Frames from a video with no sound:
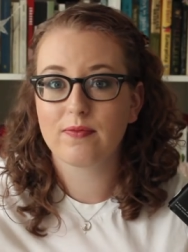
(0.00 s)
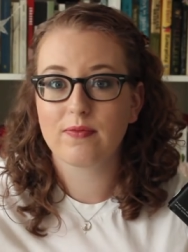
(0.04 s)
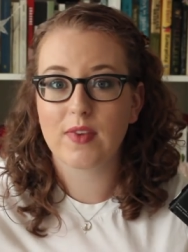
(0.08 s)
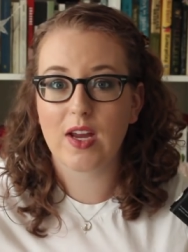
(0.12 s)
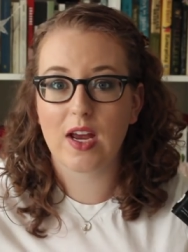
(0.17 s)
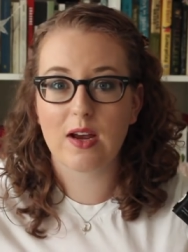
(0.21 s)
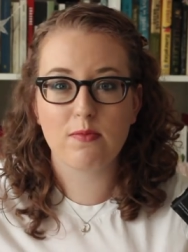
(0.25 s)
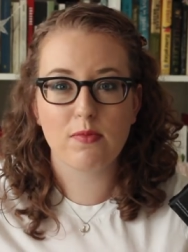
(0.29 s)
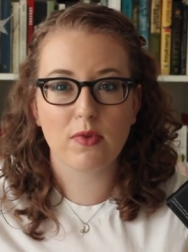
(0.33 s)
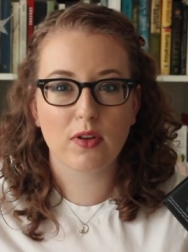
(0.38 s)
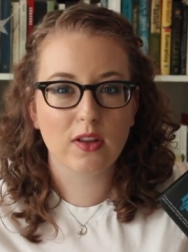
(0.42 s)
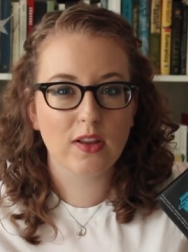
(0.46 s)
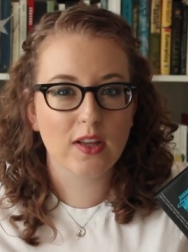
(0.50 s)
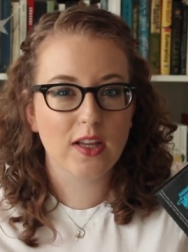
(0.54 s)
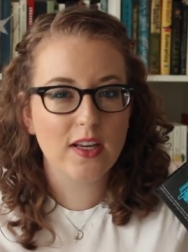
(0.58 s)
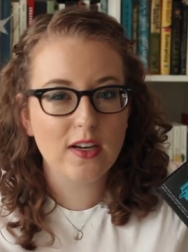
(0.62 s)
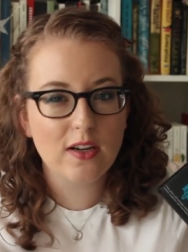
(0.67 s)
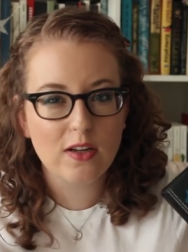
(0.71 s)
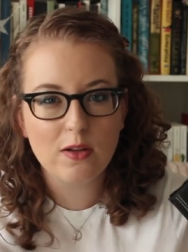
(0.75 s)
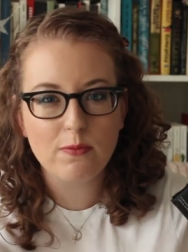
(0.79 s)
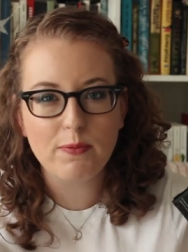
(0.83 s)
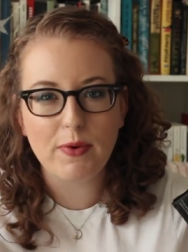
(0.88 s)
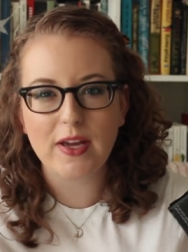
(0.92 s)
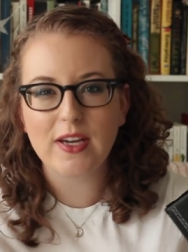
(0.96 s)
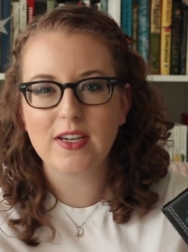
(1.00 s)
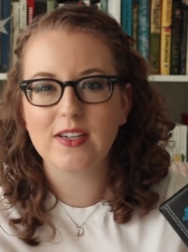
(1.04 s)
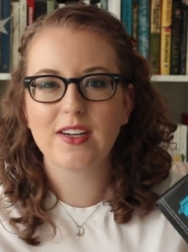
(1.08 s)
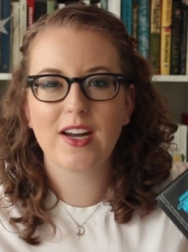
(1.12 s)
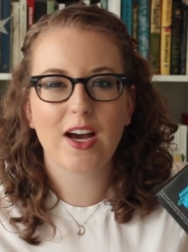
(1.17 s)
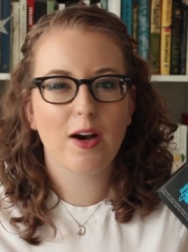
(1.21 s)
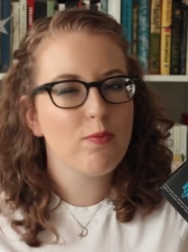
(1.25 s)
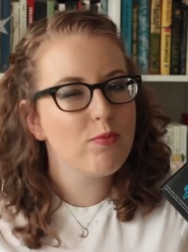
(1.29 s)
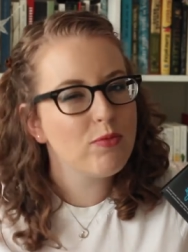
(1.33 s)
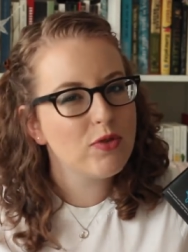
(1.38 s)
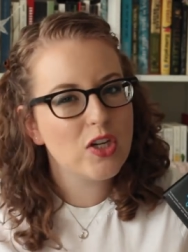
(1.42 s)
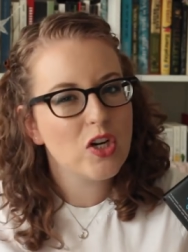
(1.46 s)
am a little bit
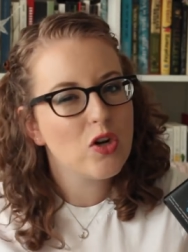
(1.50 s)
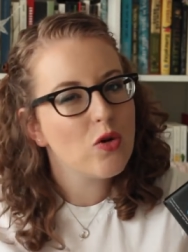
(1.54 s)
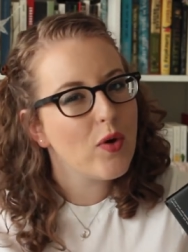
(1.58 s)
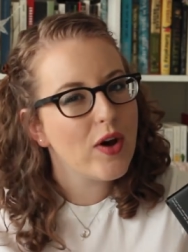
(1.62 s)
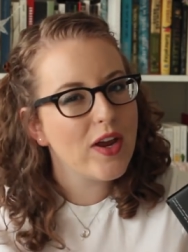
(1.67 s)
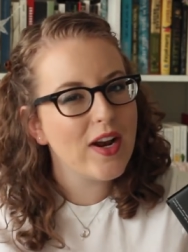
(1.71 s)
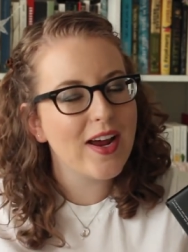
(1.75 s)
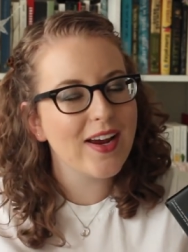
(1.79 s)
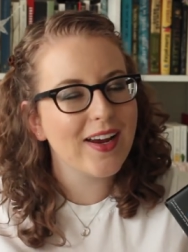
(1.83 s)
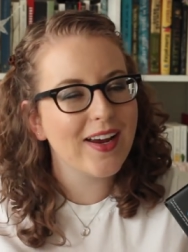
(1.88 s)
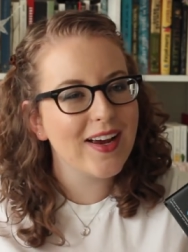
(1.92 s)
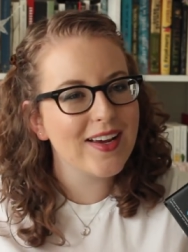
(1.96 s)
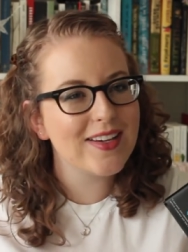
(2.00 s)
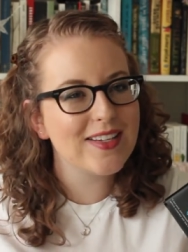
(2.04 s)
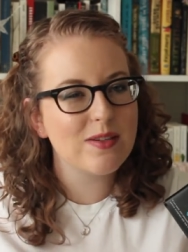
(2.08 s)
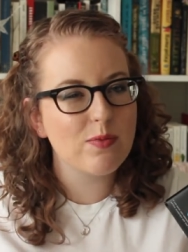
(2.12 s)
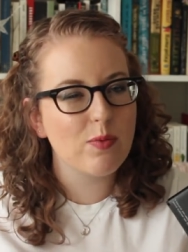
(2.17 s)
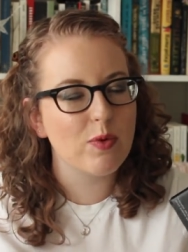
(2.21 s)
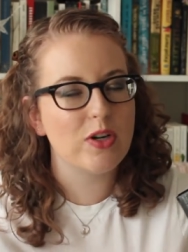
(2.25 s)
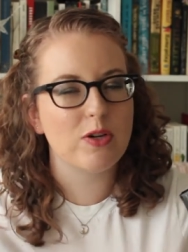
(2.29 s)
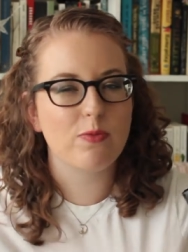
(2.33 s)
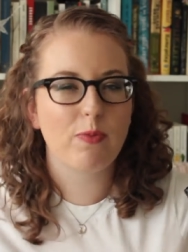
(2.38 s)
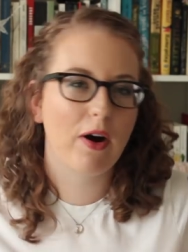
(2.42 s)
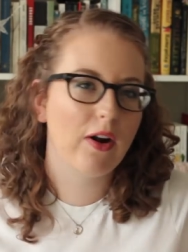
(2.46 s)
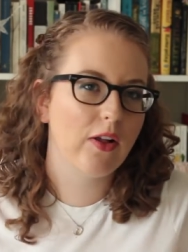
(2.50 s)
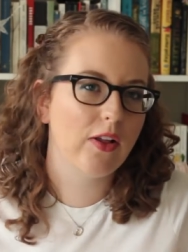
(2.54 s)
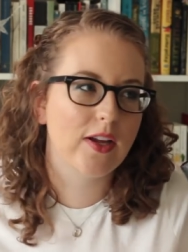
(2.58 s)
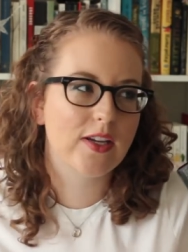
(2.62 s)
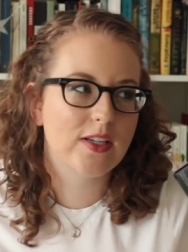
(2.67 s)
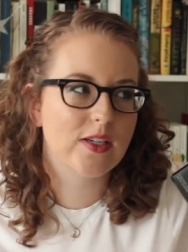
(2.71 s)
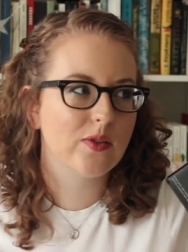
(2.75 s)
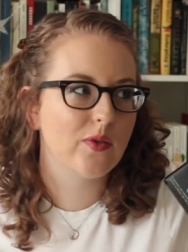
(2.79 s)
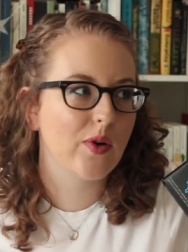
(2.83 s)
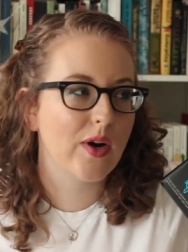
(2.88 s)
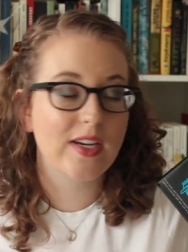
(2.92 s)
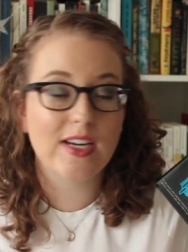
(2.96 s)
numb to it, I guess, which probably
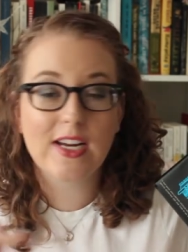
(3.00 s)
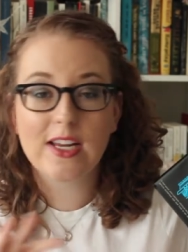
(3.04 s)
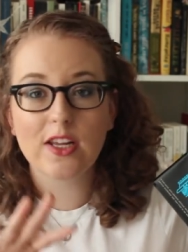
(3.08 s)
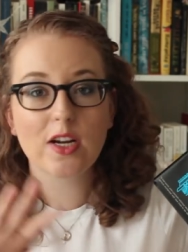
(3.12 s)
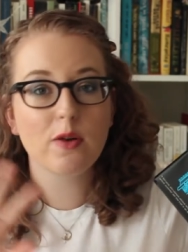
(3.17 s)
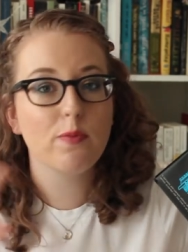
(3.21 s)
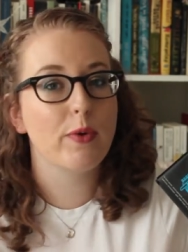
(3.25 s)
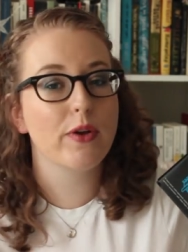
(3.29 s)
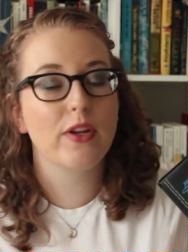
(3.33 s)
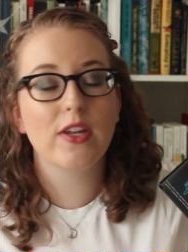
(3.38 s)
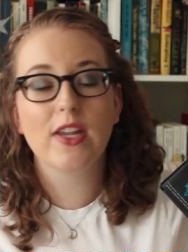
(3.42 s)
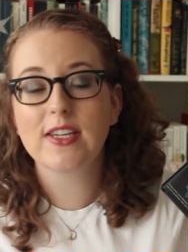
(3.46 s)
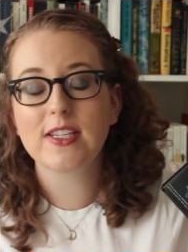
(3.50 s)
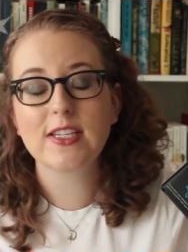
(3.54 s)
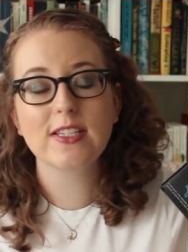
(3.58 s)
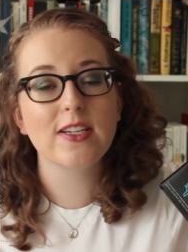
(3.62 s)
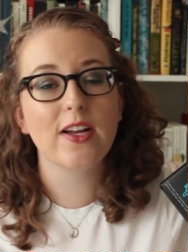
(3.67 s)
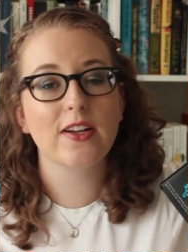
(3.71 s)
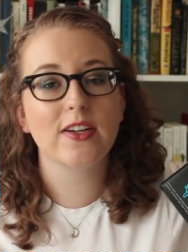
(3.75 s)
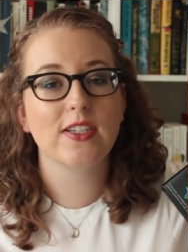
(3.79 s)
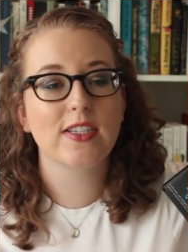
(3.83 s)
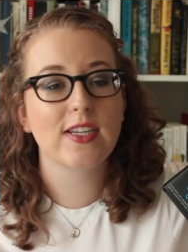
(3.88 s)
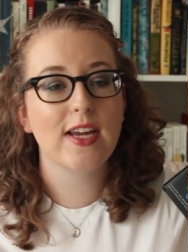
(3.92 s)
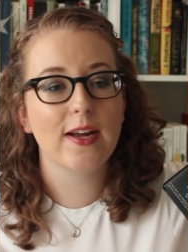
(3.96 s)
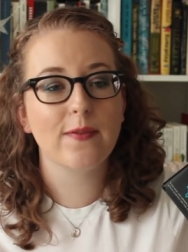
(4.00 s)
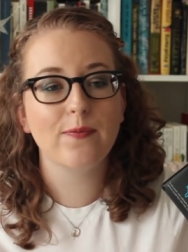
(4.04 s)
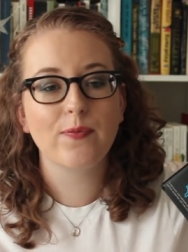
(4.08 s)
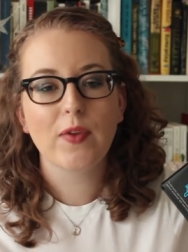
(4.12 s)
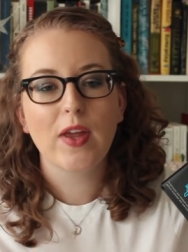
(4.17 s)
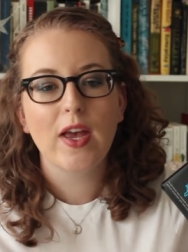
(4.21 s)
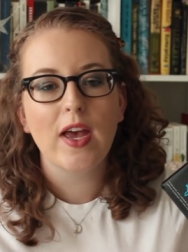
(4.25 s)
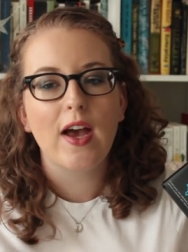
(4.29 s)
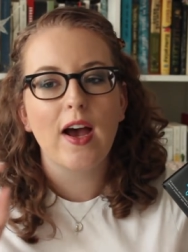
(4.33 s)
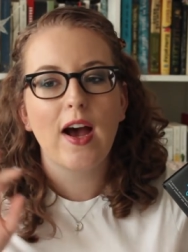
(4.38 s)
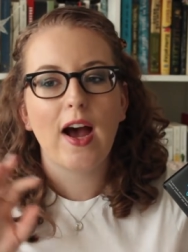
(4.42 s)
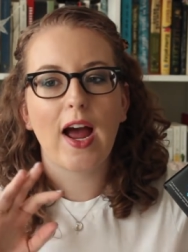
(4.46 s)
isn't great either, but that's all to say,
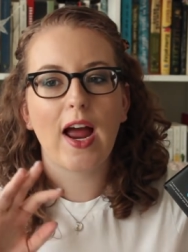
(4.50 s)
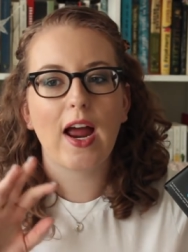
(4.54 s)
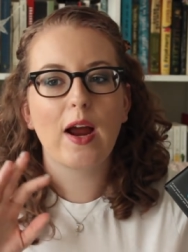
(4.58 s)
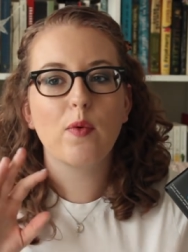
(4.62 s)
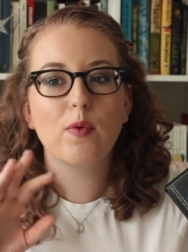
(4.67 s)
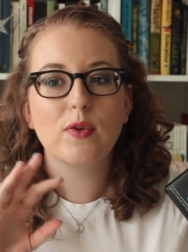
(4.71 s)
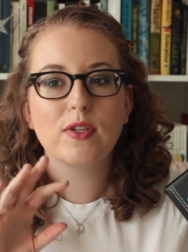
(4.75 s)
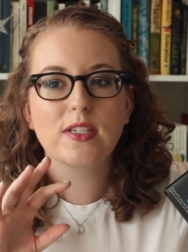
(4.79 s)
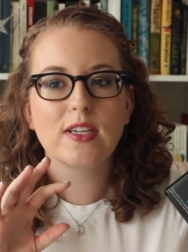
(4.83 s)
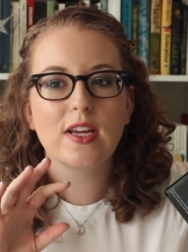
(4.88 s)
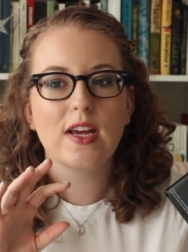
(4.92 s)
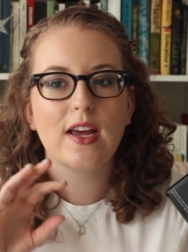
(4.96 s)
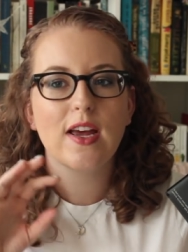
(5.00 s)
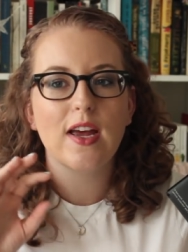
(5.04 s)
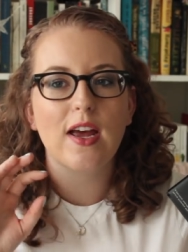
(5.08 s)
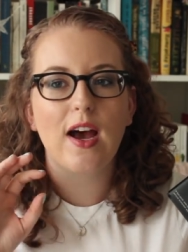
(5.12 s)
I was...